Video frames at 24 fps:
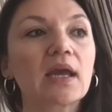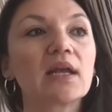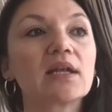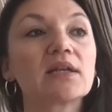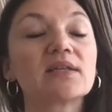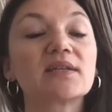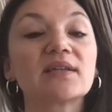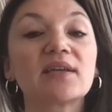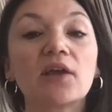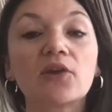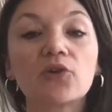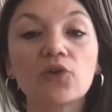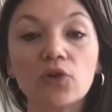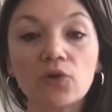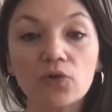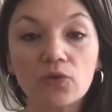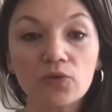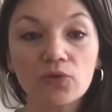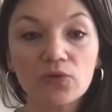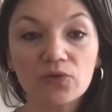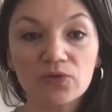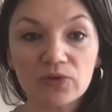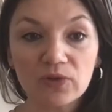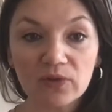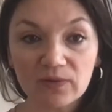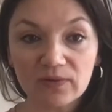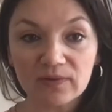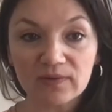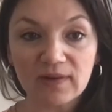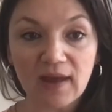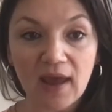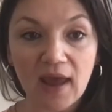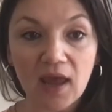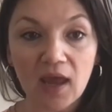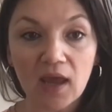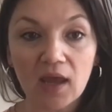continues to
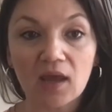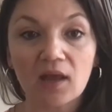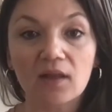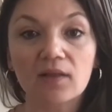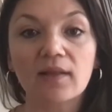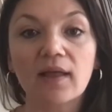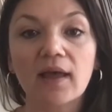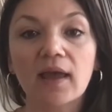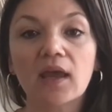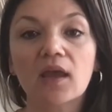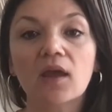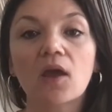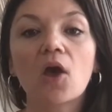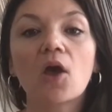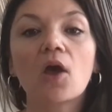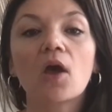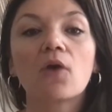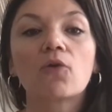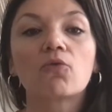stay, like,